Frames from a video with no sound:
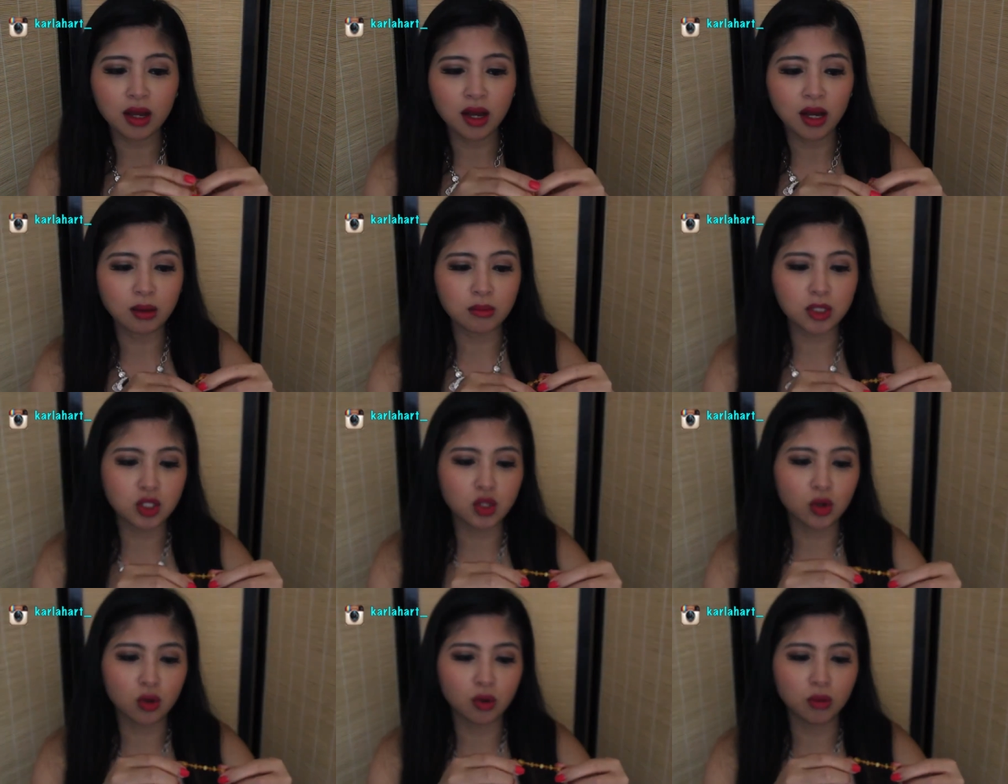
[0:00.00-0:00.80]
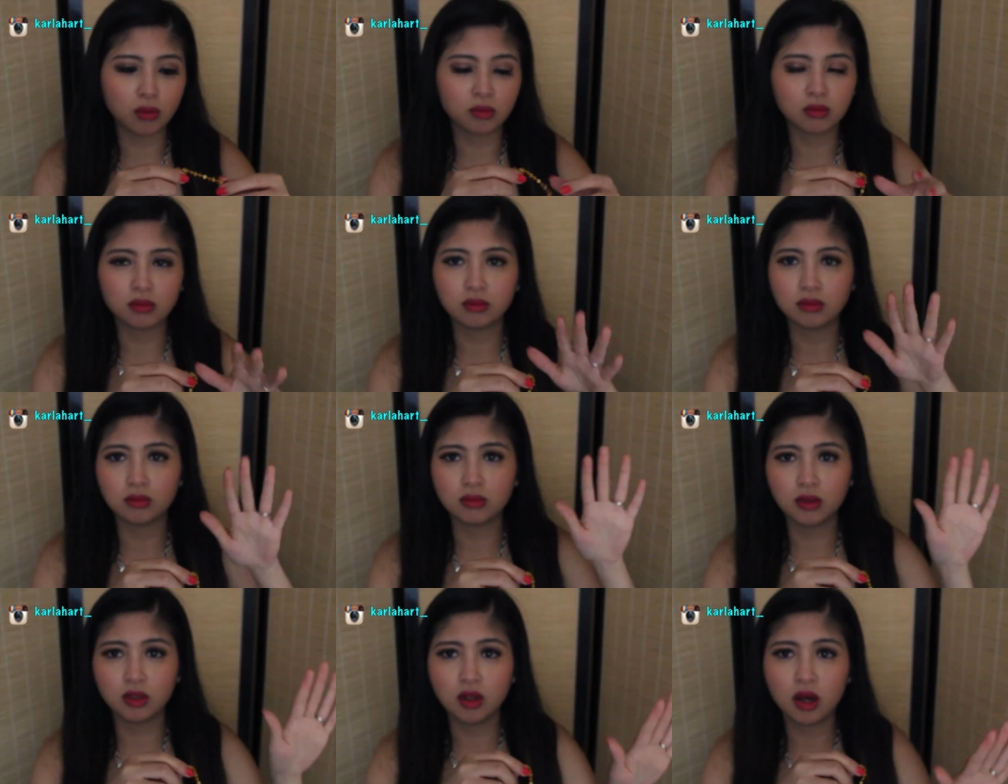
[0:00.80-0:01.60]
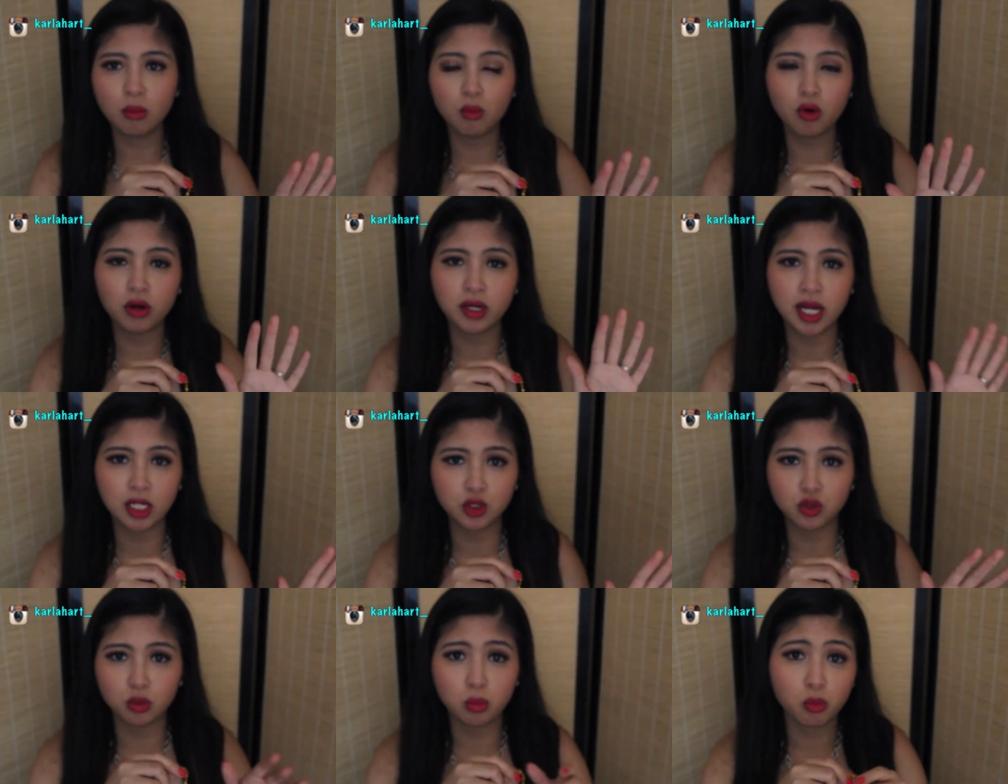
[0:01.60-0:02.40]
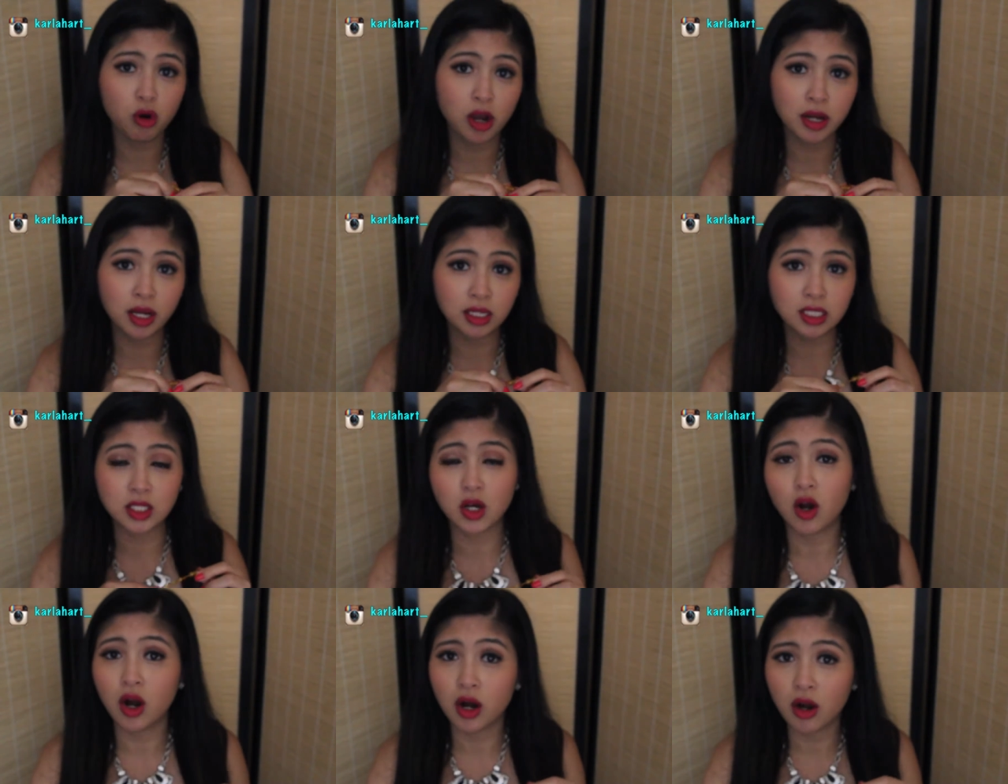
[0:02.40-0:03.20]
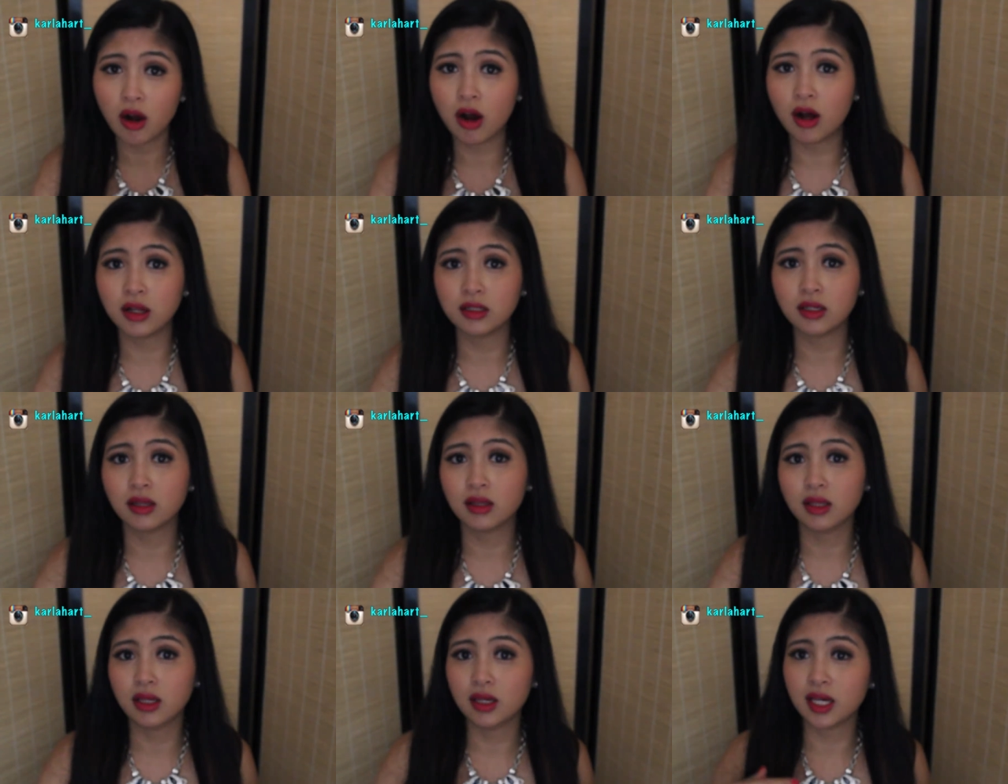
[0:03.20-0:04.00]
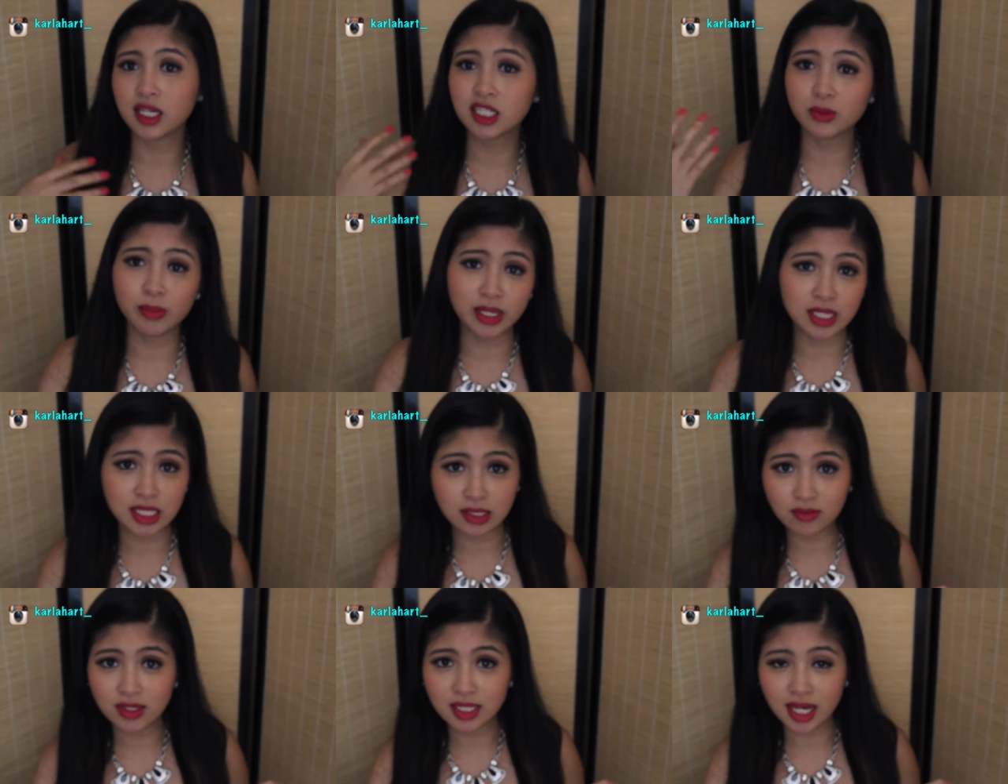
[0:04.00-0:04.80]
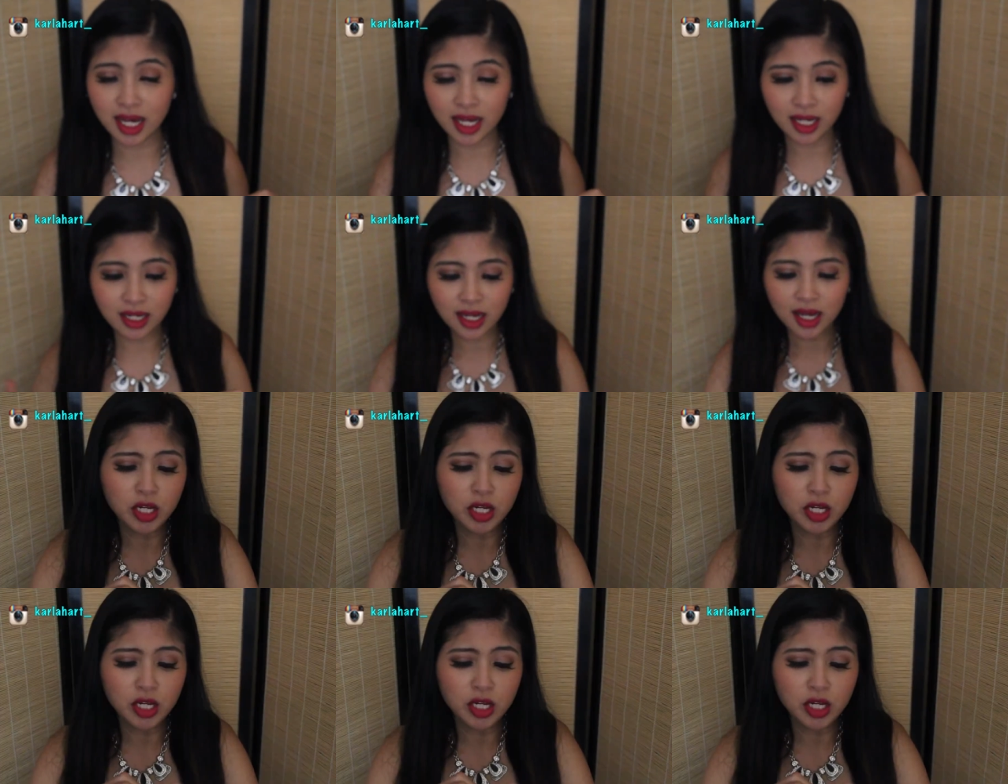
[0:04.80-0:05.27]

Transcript: um, so a lot more natural products are on the expensive side.